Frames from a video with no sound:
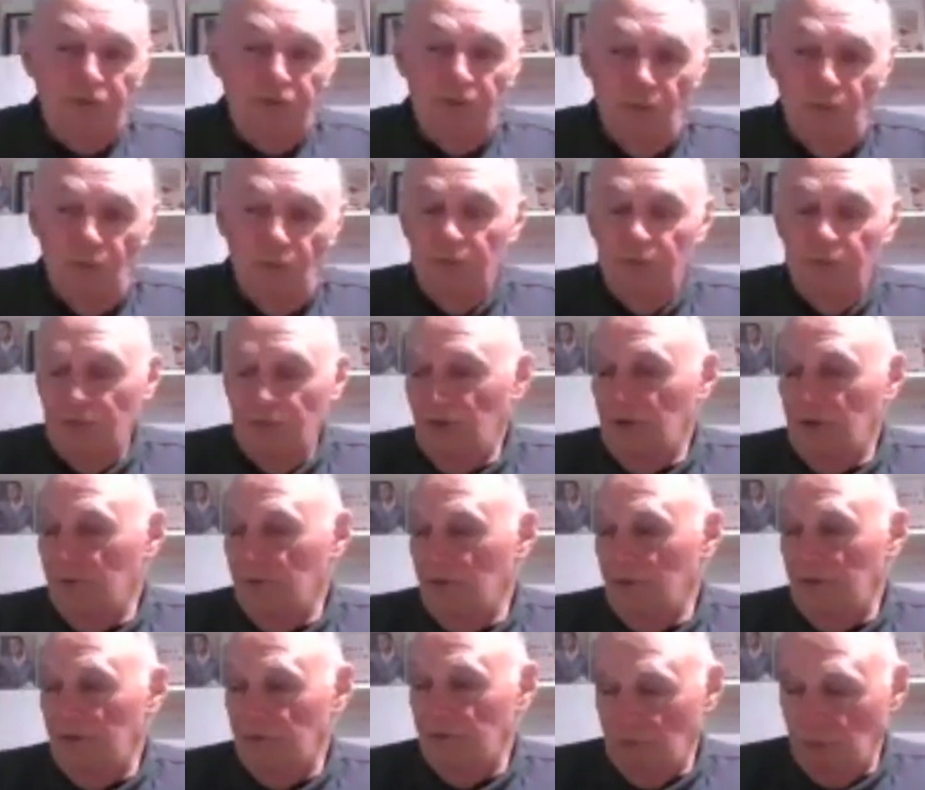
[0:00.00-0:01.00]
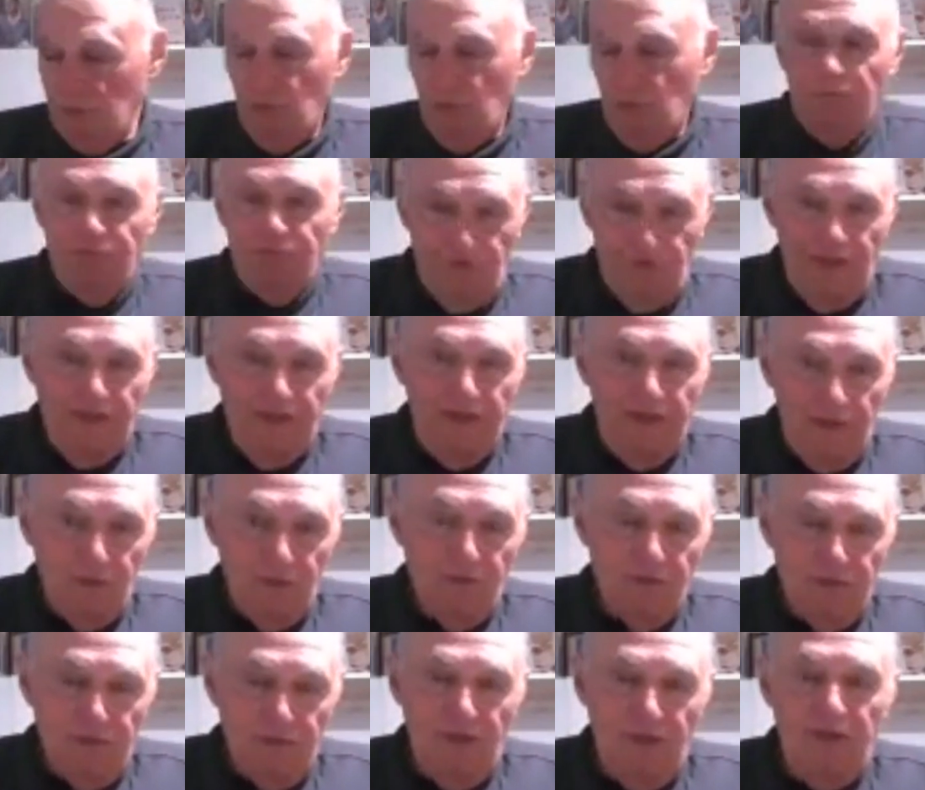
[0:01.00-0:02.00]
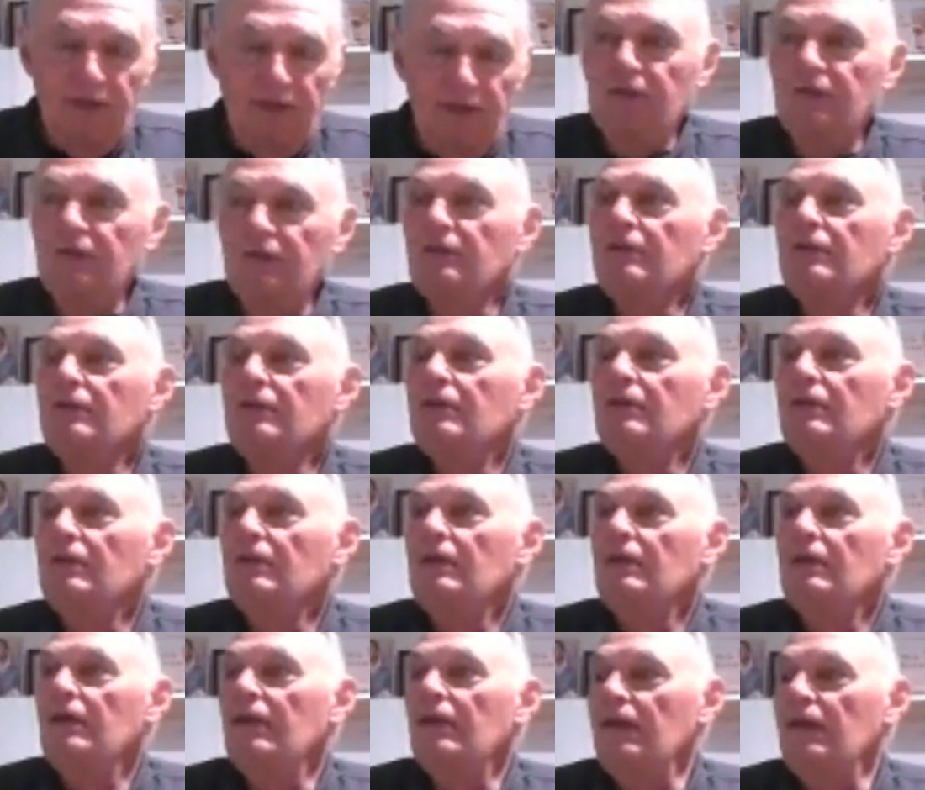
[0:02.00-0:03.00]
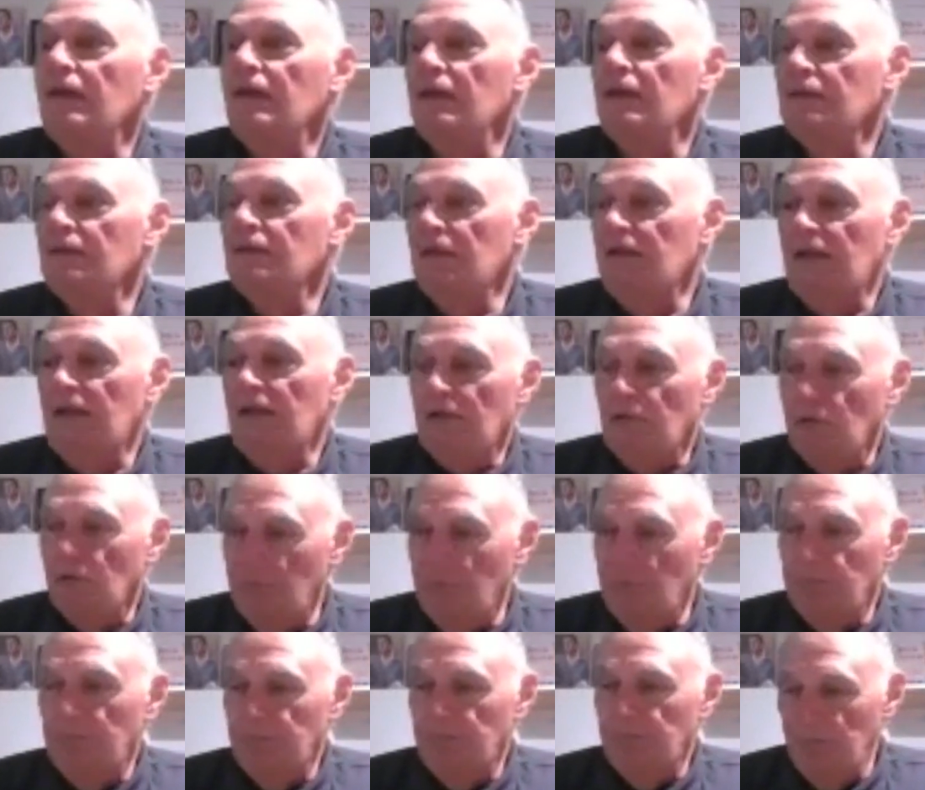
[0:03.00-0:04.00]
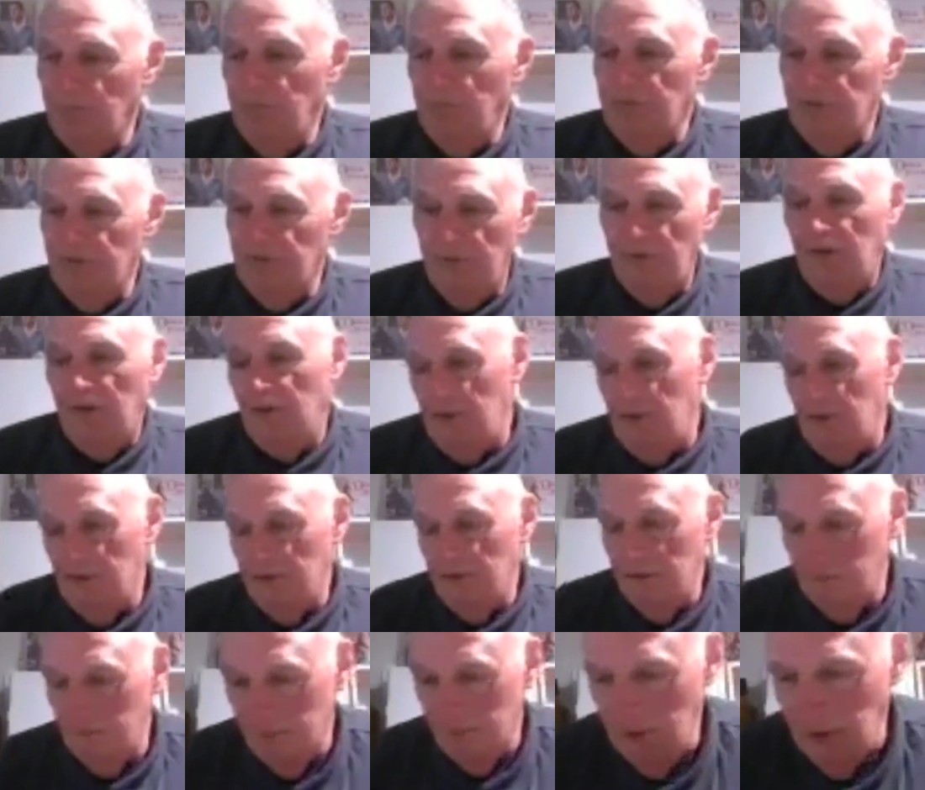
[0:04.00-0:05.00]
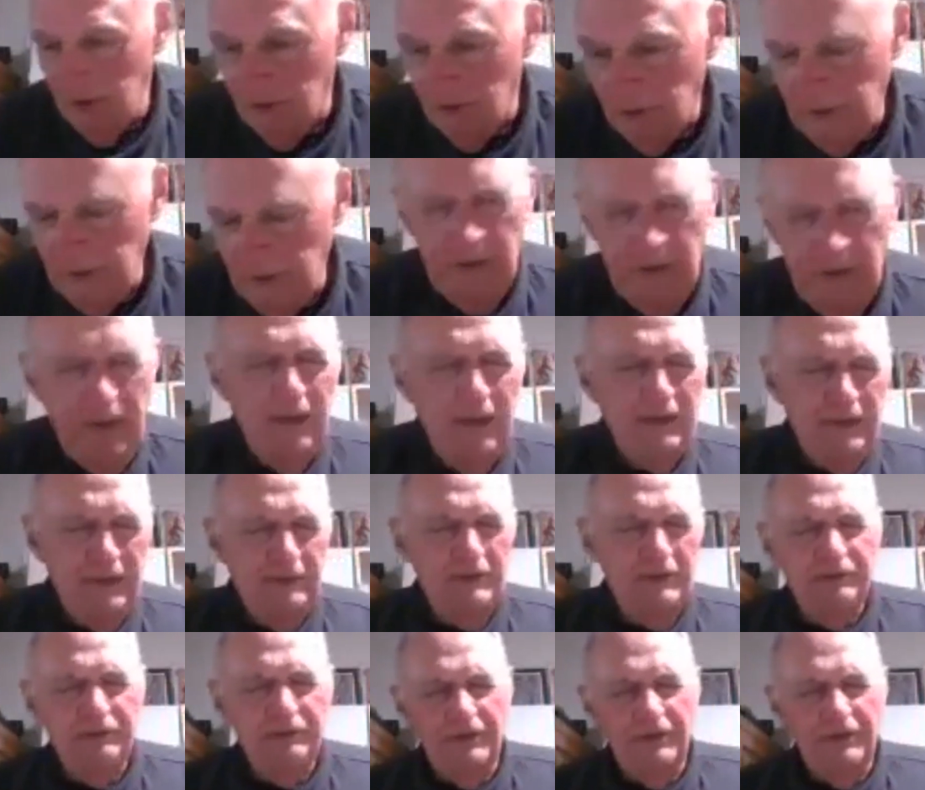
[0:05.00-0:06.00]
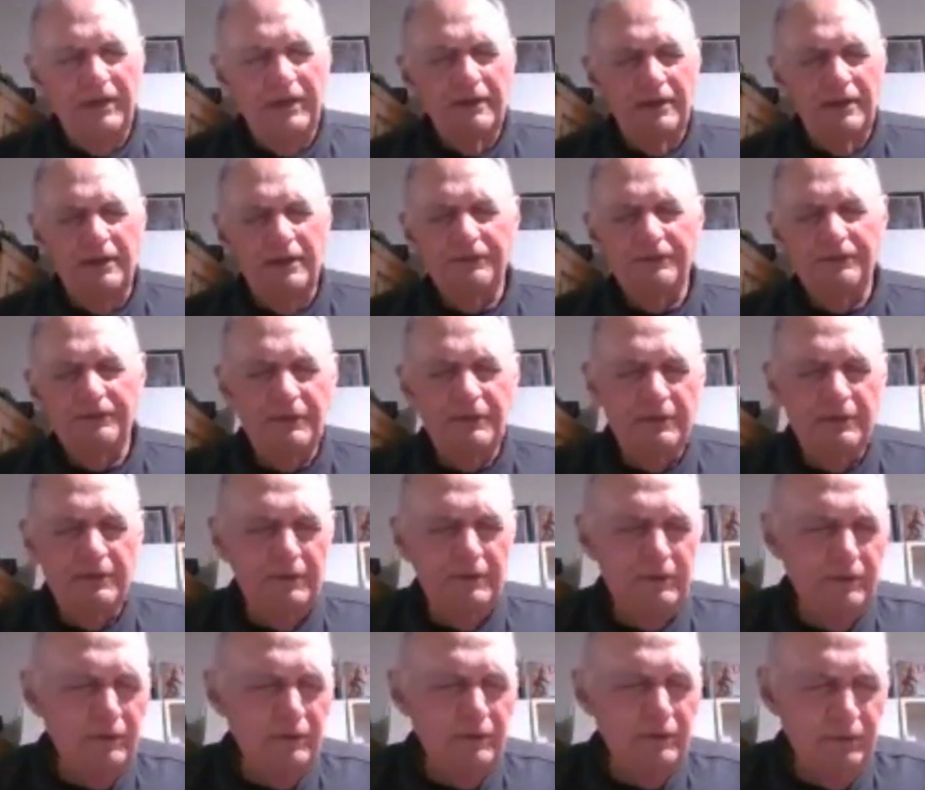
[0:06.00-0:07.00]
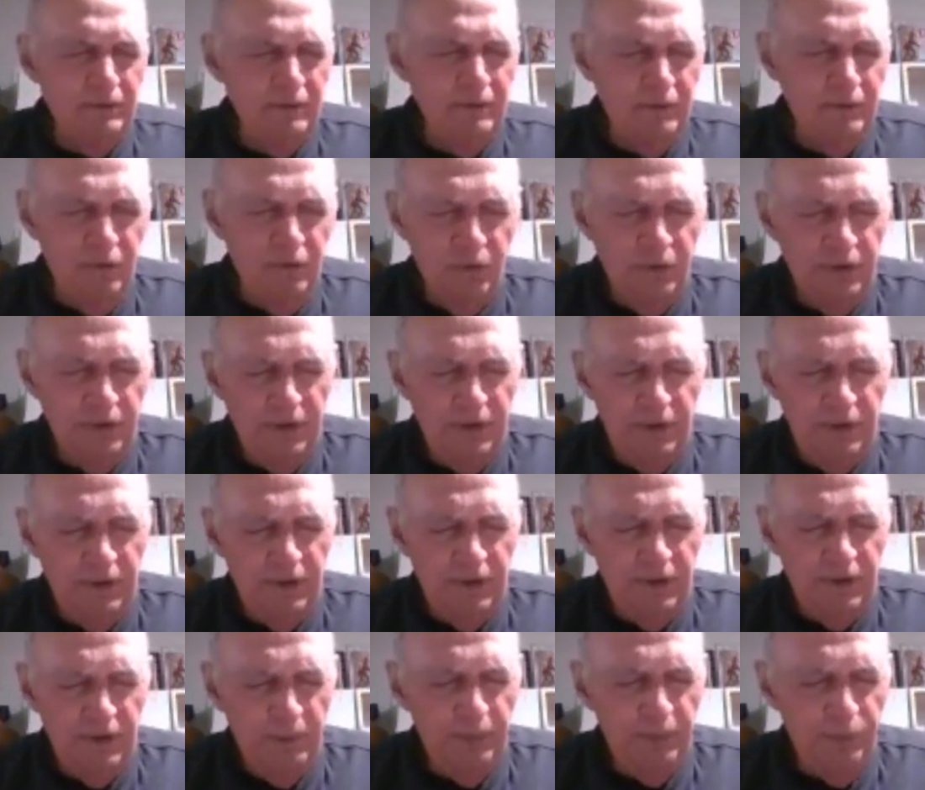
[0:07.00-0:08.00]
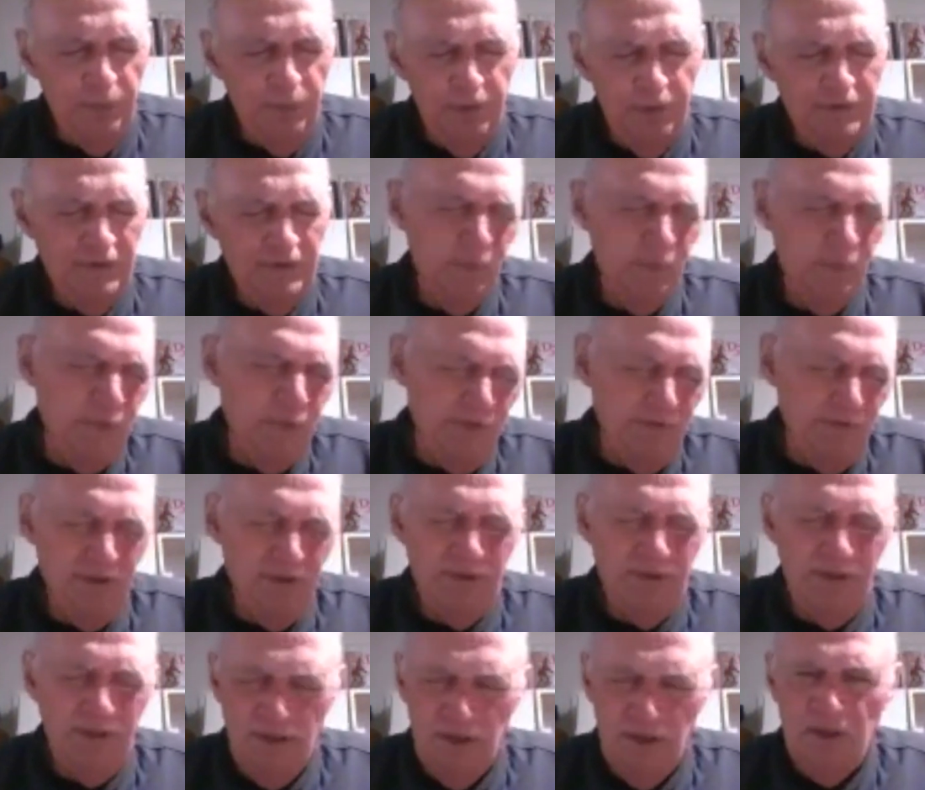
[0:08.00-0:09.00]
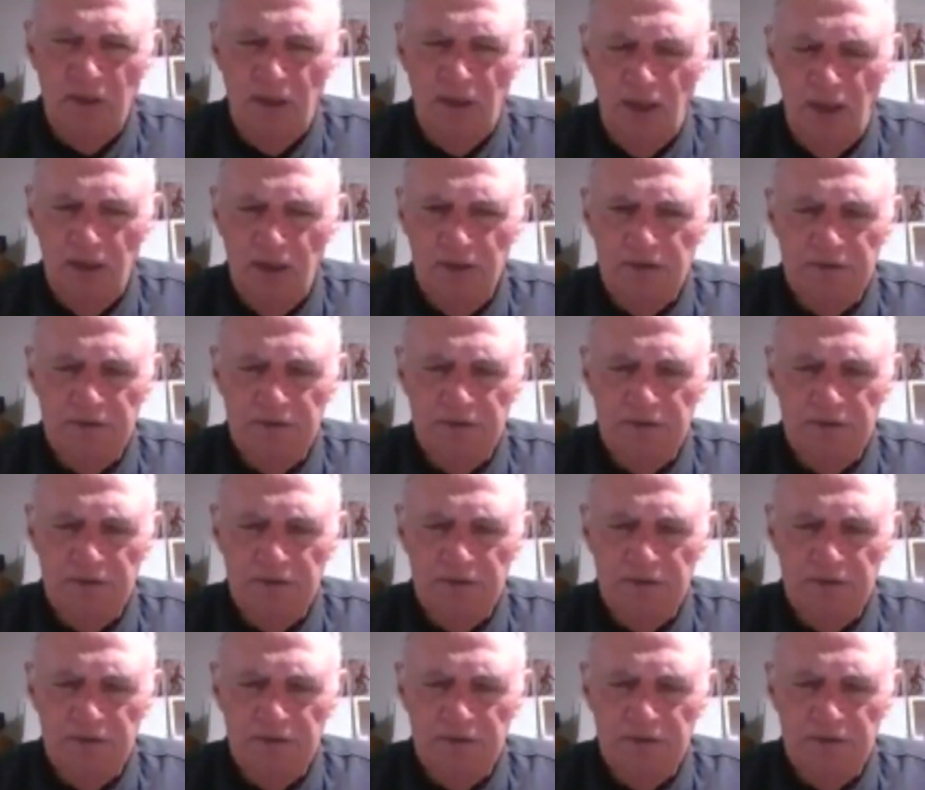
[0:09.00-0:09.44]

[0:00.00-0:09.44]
him, what flight I was taking, and that I would be there. I think the flight left Newark Airport somewhere around 9:00.